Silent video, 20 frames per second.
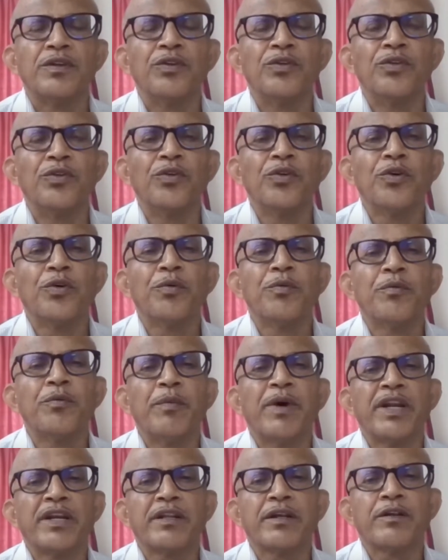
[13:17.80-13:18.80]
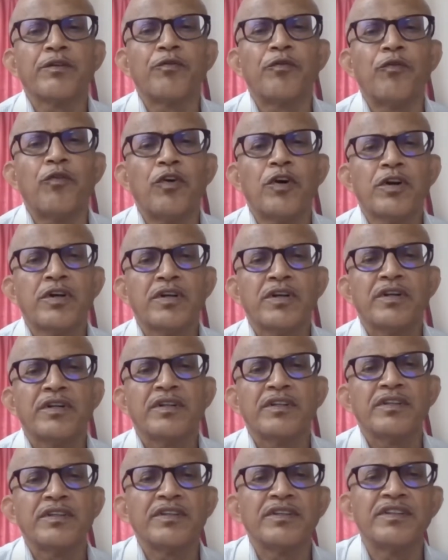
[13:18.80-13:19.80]
No matter what,
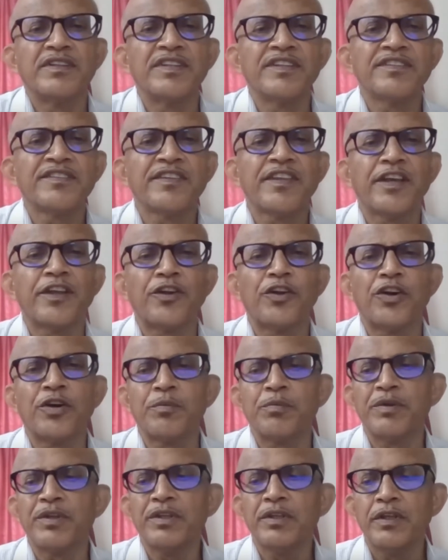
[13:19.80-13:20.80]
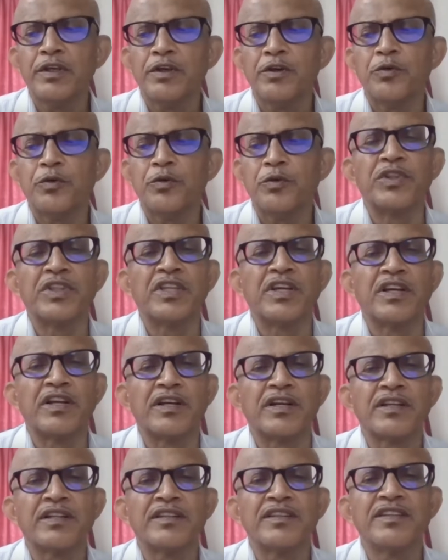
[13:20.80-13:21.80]
this cannot be
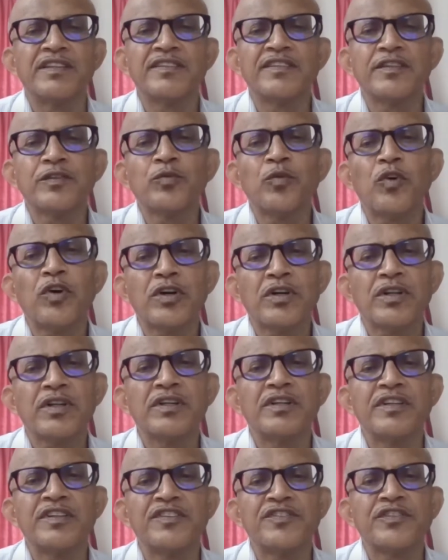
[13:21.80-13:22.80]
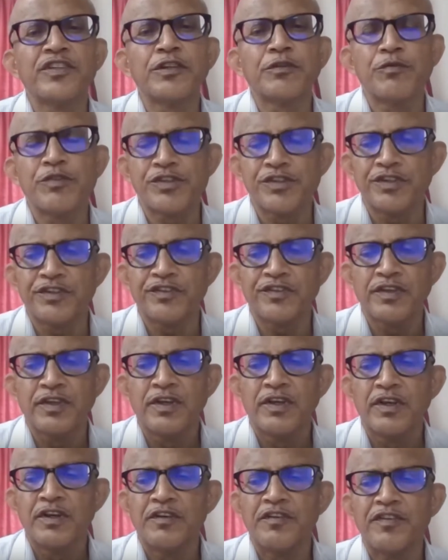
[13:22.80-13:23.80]
withheld. This is what distinguishes
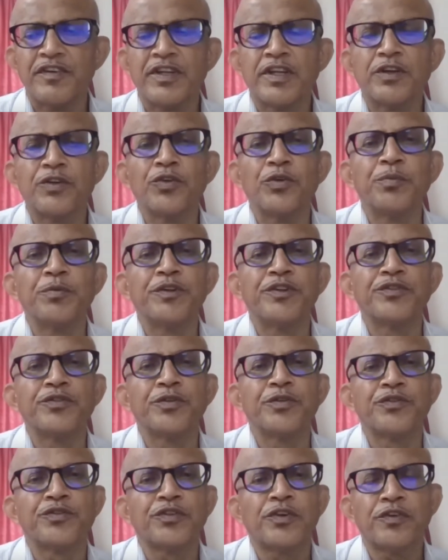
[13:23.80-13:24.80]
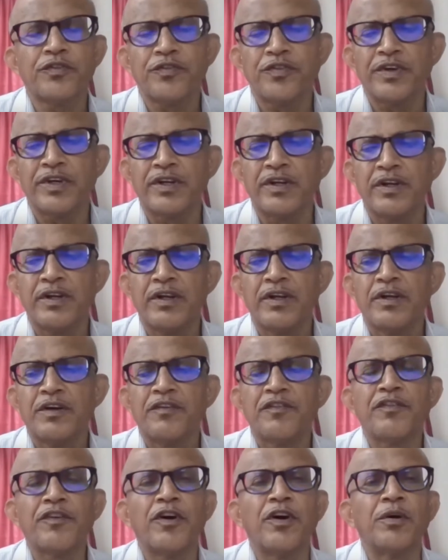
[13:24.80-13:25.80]
free and open source software
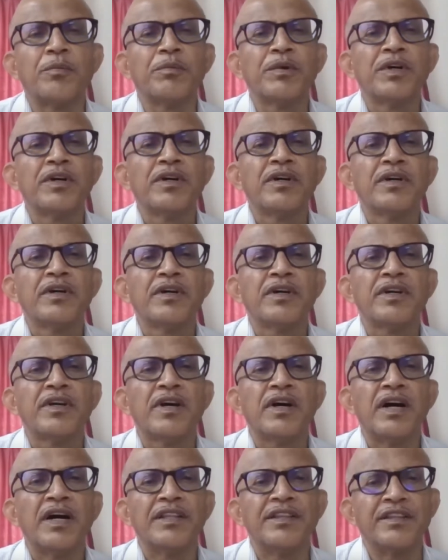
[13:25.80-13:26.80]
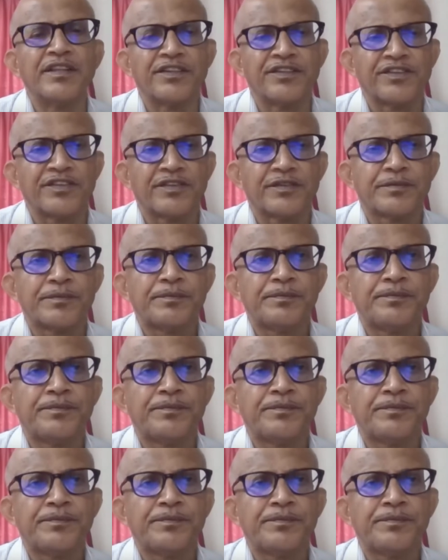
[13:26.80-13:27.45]
from others.